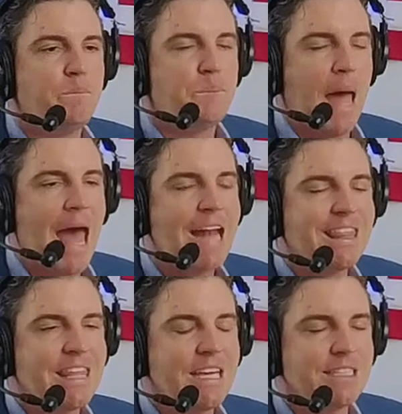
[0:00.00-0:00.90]
Bad
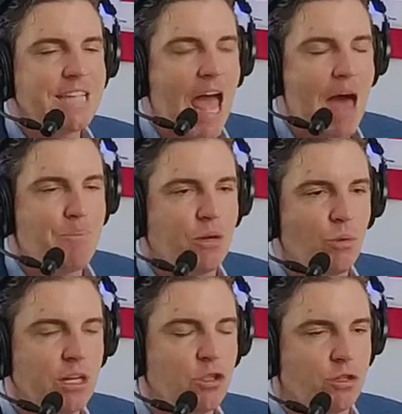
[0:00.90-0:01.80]
things happen
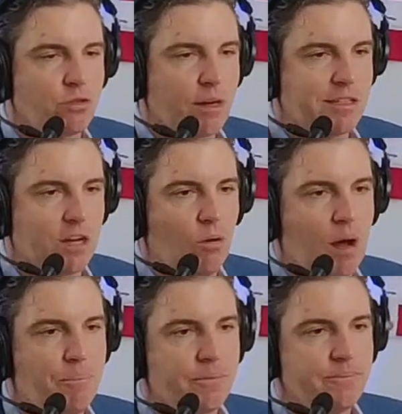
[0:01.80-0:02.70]
when interest rates go up.